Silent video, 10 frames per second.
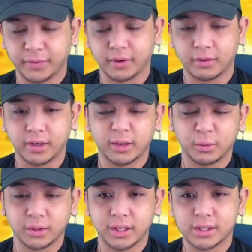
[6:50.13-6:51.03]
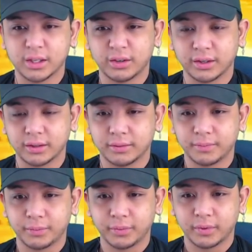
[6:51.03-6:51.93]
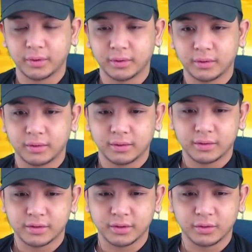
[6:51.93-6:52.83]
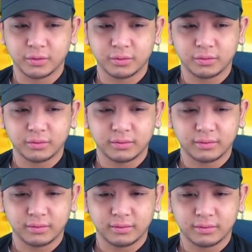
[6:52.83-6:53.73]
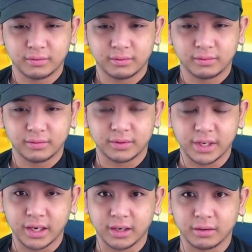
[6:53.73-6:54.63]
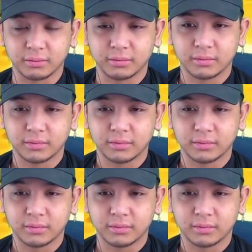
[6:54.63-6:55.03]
Alright, well, let's hear it. So, damn.